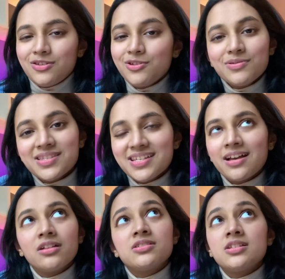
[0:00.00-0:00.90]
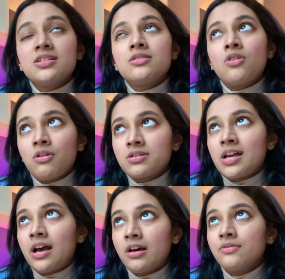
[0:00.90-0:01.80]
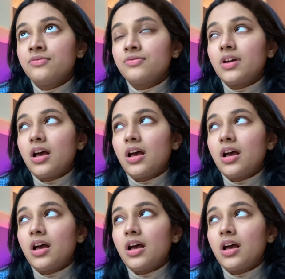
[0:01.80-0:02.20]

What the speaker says: UCL did not have,